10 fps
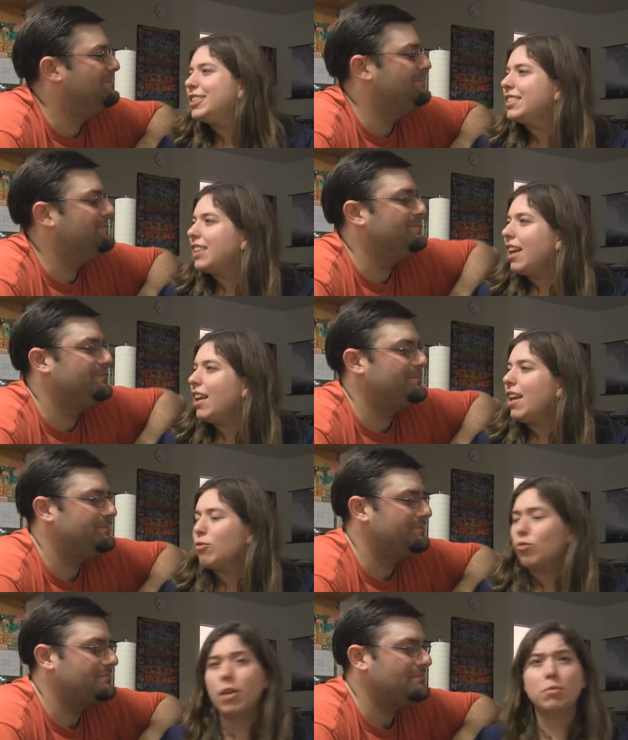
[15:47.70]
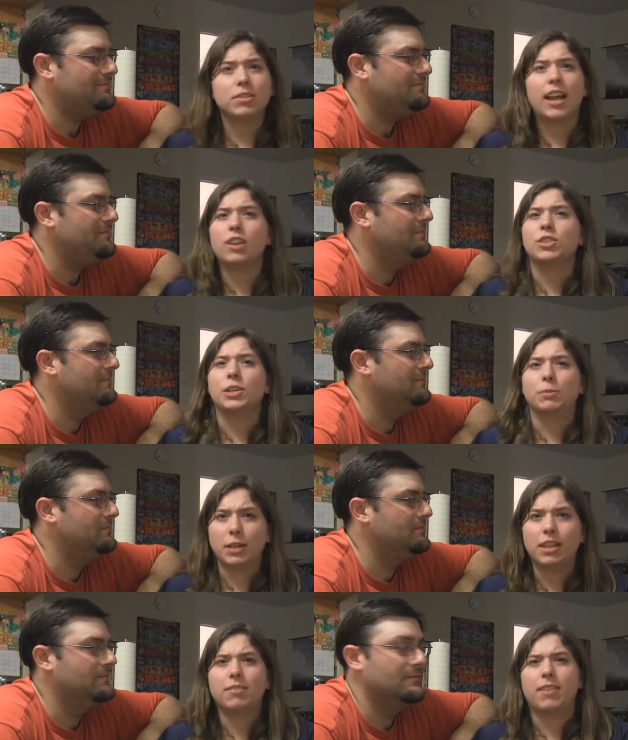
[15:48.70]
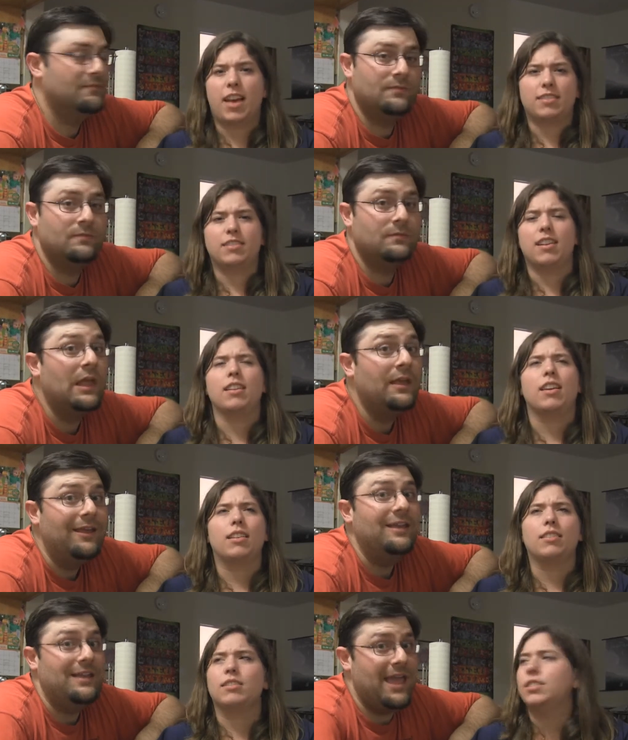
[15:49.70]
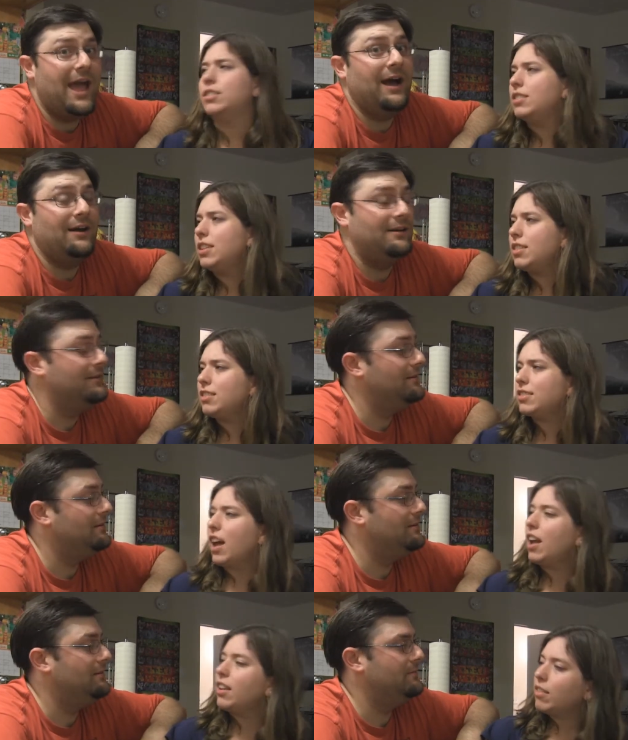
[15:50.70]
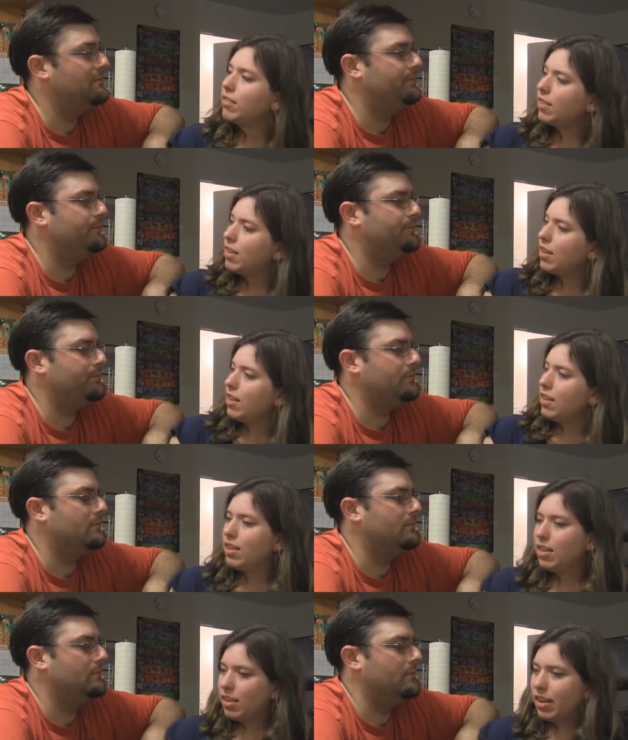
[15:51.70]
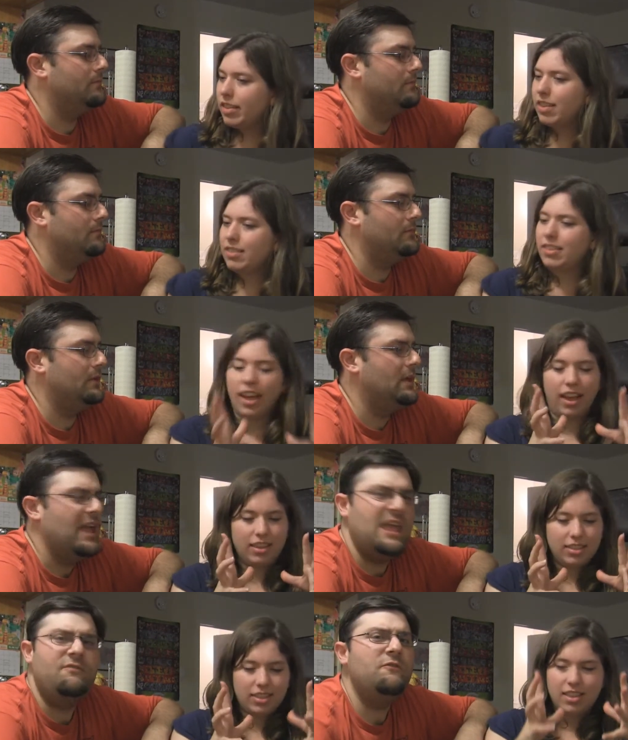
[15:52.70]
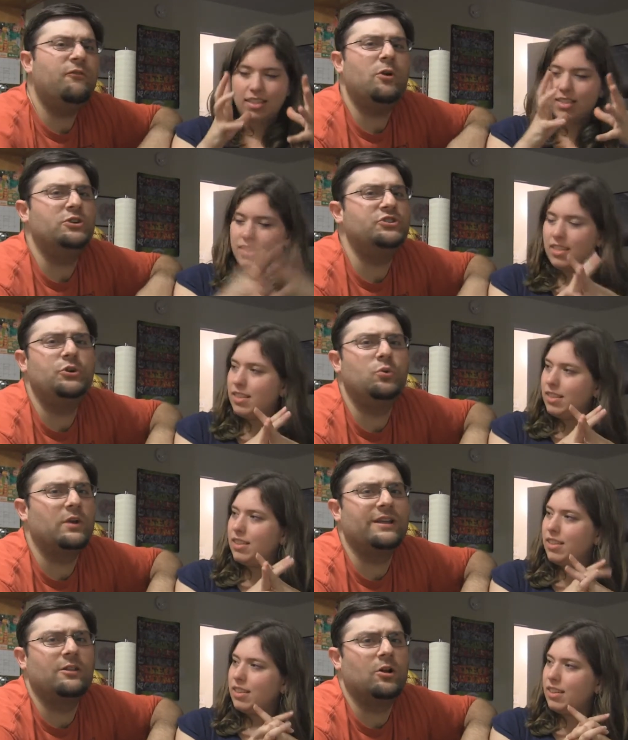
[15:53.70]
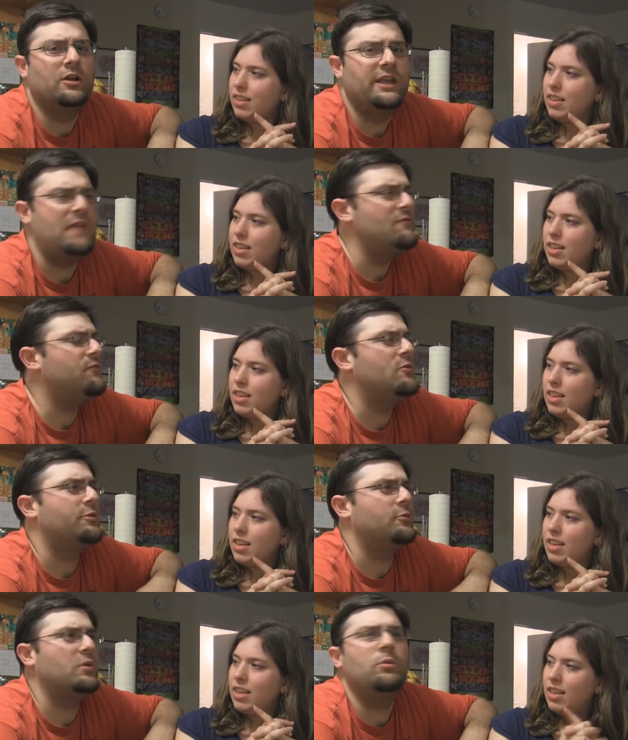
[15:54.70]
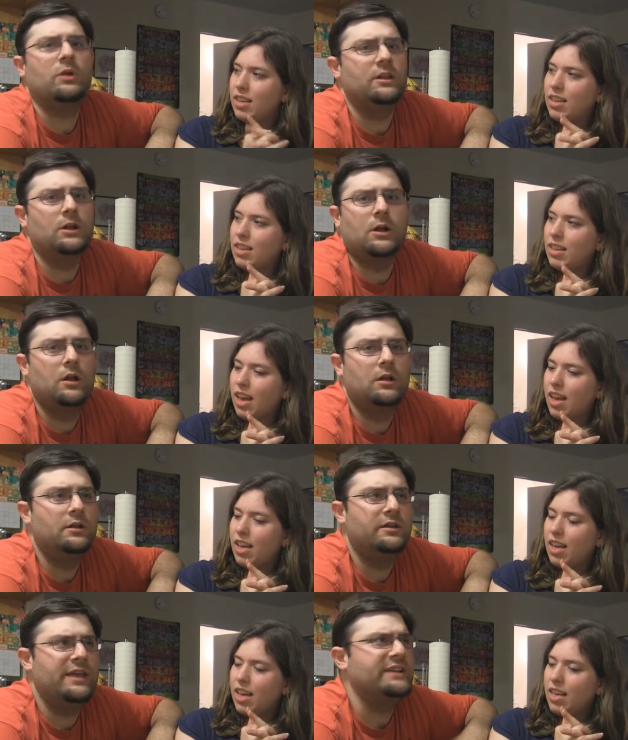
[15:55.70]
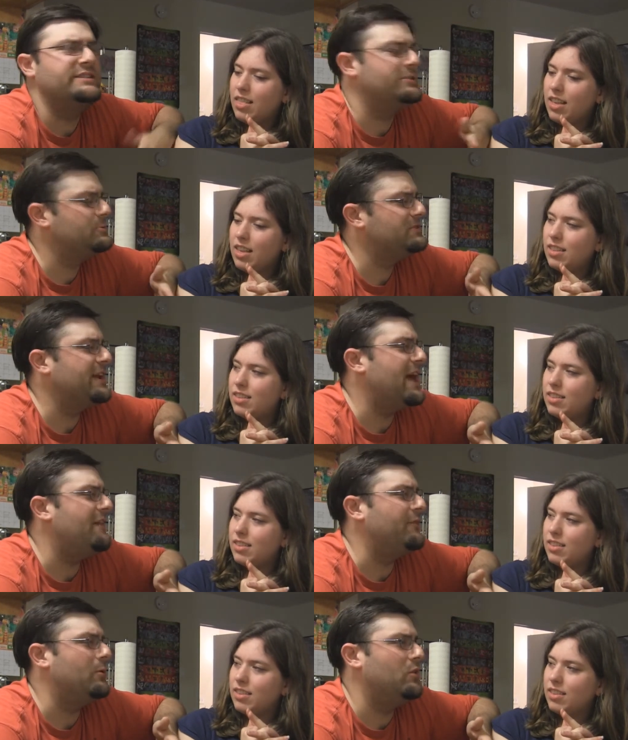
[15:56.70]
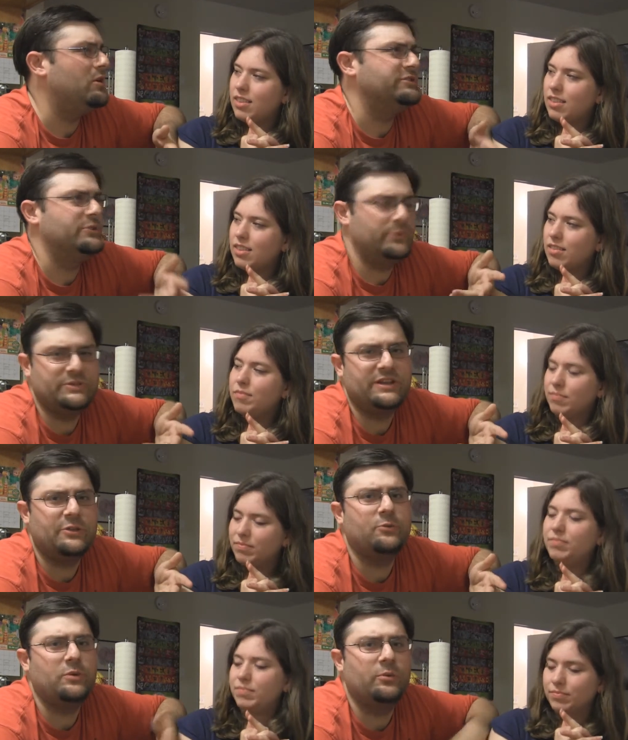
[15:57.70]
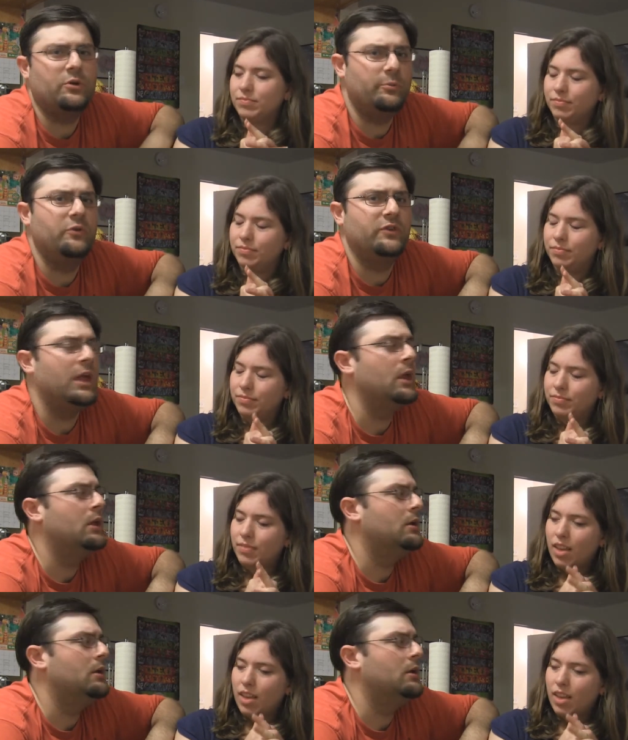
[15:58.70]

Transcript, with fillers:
Speaker 1: was it was actually really fascinating yeah. to see this kind of because it's like
Speaker 2: even for a two reeler, even for a three reeler. Yeah yeah, because this was it's, like a half hour long, so it was like a three reel movie.